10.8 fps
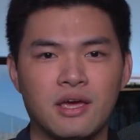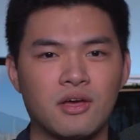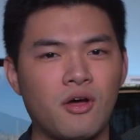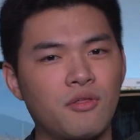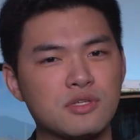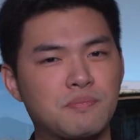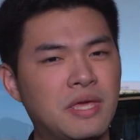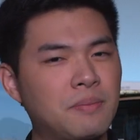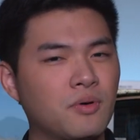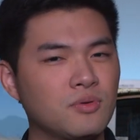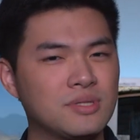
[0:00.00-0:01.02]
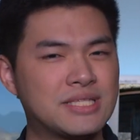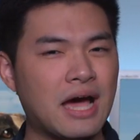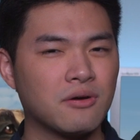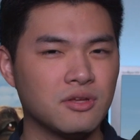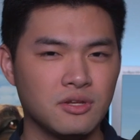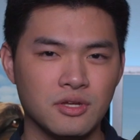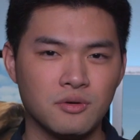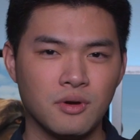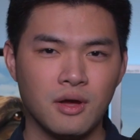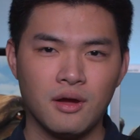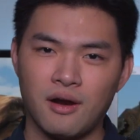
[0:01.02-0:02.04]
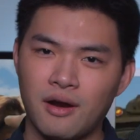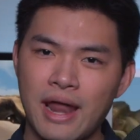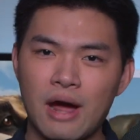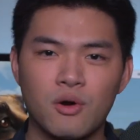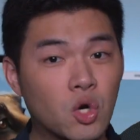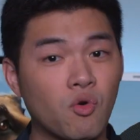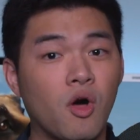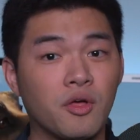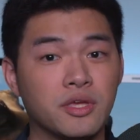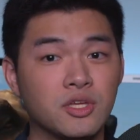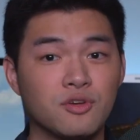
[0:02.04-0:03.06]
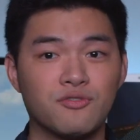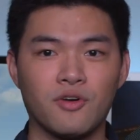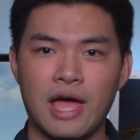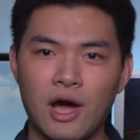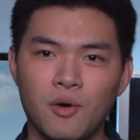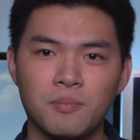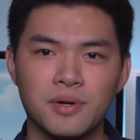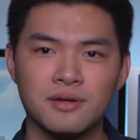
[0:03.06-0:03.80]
and all those people who doubted you are now crawling to you for help.